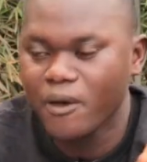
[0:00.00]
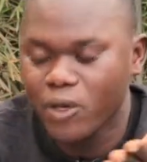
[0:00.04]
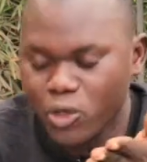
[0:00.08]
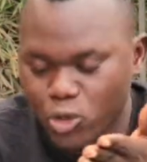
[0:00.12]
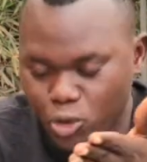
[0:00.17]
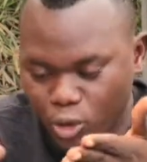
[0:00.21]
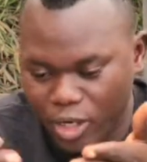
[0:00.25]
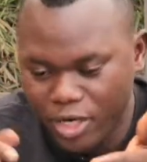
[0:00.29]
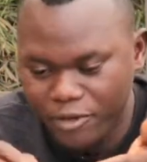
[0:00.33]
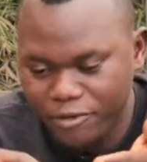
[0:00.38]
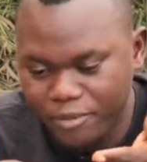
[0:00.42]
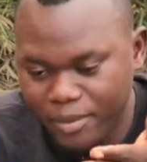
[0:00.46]

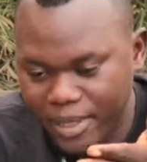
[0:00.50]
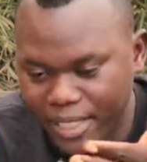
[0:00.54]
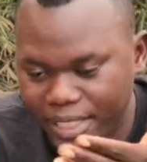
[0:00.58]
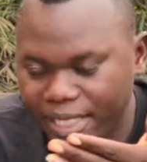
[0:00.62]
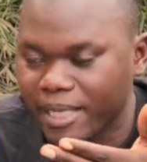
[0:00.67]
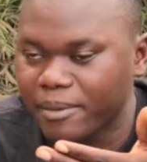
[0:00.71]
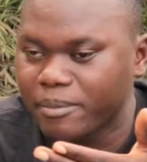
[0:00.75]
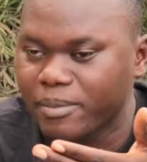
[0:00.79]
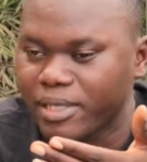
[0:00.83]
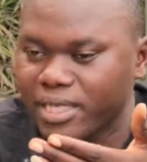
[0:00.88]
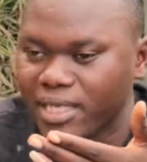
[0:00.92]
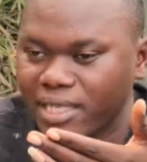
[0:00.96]
You have my
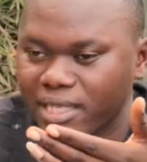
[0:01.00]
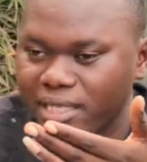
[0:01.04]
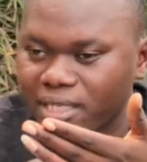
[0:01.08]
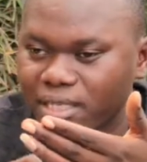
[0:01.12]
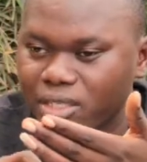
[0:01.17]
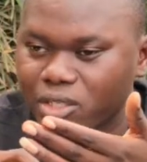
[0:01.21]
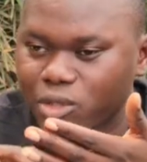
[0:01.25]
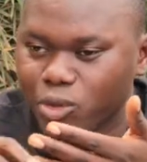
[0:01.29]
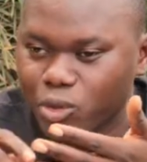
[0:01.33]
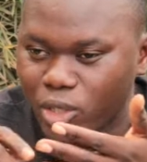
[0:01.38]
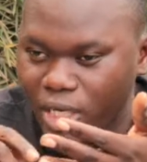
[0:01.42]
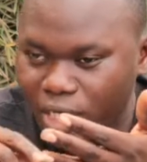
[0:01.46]
number.
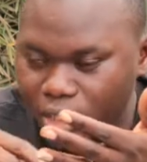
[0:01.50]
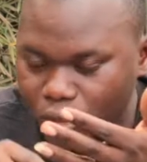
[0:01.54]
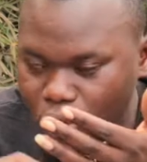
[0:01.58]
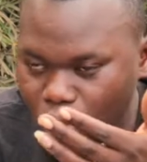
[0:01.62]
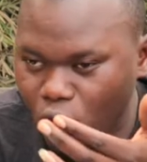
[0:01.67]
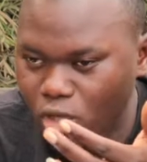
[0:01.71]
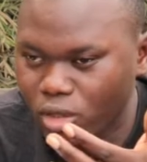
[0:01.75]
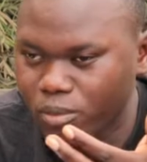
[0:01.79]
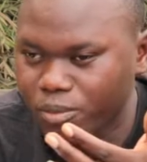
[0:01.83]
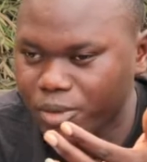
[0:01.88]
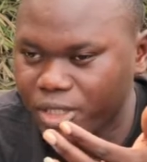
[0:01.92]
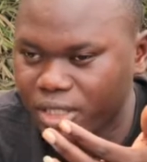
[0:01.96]
You can
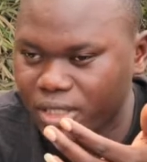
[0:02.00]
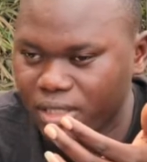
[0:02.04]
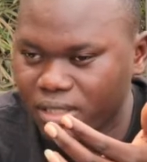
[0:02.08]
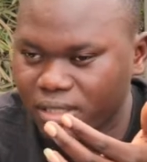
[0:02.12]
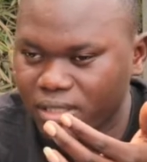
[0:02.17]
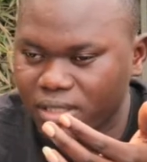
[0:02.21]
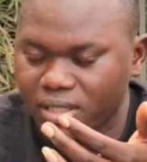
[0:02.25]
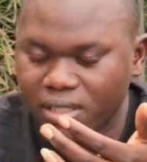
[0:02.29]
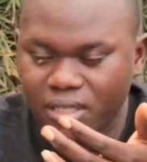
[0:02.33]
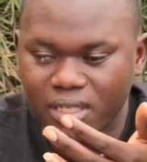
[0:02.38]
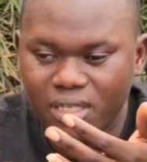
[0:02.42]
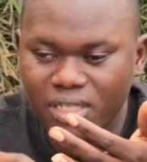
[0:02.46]
call me.
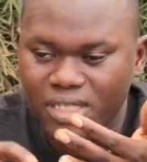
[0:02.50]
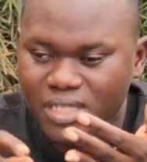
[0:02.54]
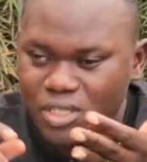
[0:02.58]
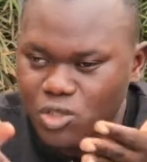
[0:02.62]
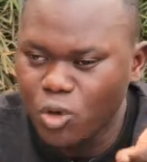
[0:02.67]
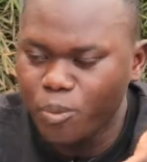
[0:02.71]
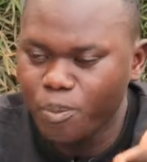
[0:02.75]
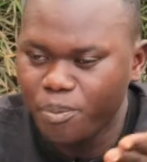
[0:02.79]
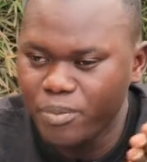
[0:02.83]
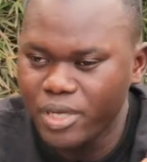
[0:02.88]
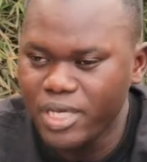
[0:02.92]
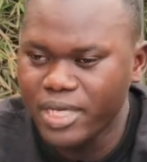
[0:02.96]

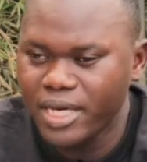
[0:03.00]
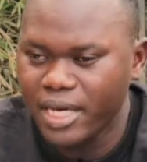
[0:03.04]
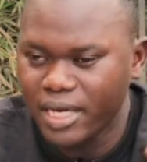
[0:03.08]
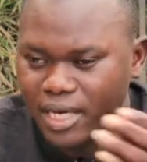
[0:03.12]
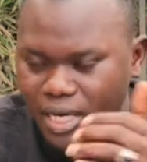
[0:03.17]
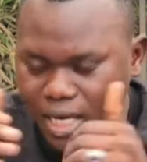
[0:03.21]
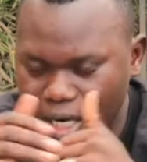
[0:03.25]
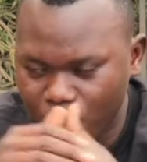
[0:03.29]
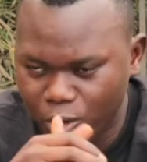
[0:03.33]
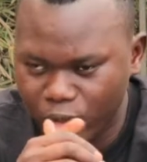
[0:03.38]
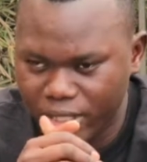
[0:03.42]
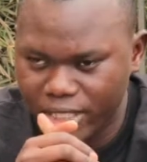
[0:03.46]
Stop being a
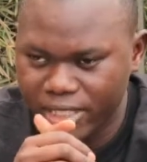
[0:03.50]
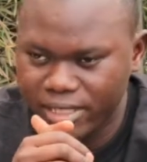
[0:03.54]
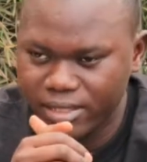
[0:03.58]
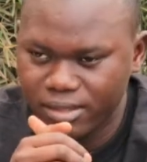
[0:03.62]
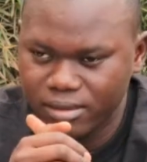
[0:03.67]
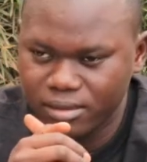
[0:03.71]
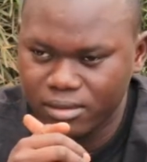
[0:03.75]
coward.